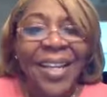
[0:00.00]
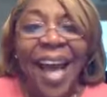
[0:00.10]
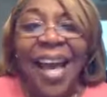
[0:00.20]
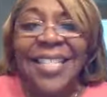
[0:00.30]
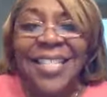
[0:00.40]

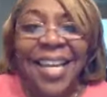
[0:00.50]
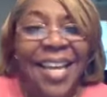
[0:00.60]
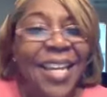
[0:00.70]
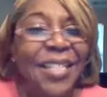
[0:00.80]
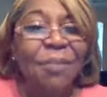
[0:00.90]
God said
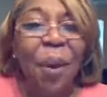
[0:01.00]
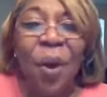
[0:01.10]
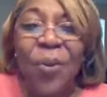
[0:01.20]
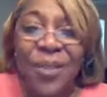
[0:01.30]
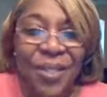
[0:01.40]
it's
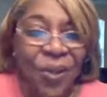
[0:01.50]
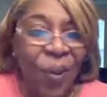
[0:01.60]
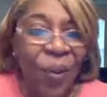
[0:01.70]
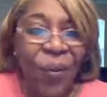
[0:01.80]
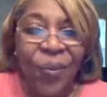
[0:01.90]

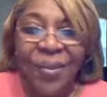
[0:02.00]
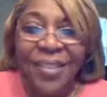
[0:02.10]
personal.